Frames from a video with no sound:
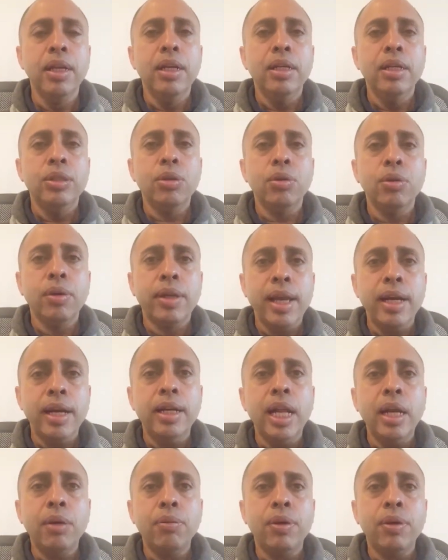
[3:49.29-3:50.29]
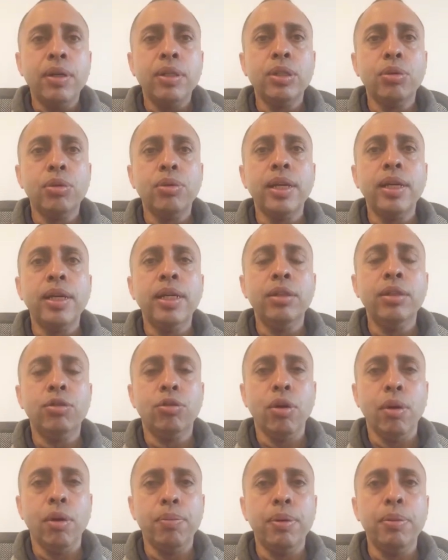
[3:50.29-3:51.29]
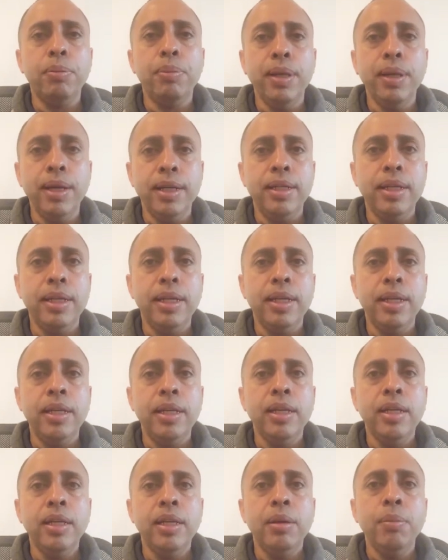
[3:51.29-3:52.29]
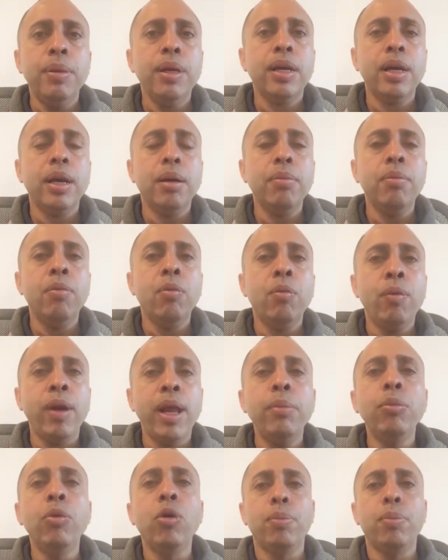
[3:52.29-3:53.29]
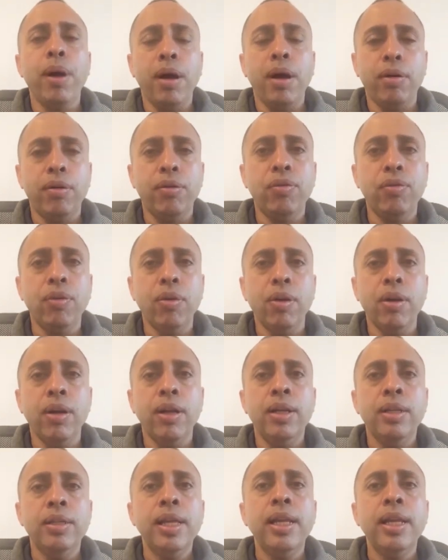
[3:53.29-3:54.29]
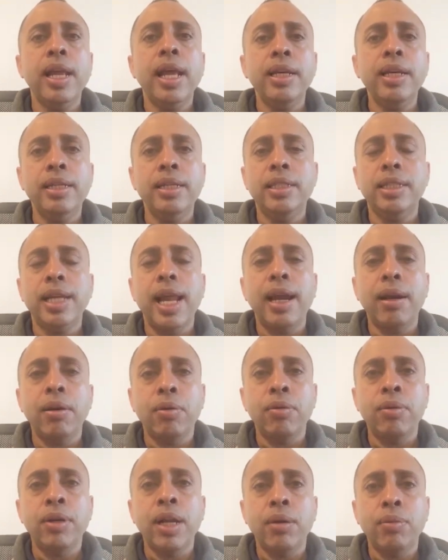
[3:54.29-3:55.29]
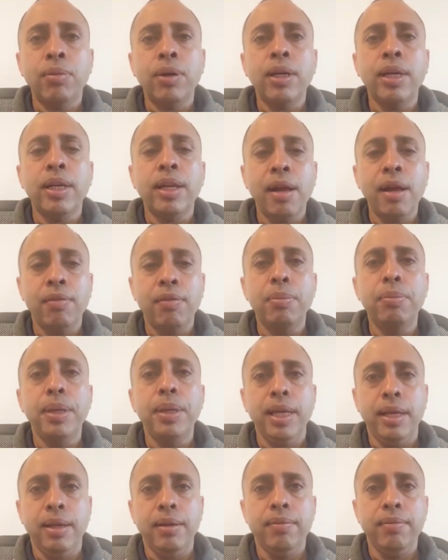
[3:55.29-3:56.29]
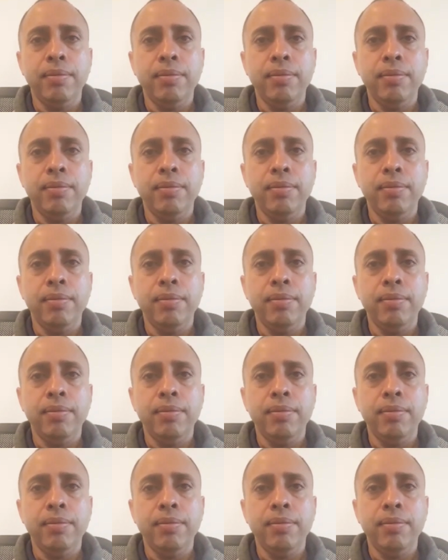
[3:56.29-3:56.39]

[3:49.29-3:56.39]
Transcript: So care networks, through their interoperability, become way more powerful than any standalone network can ever be.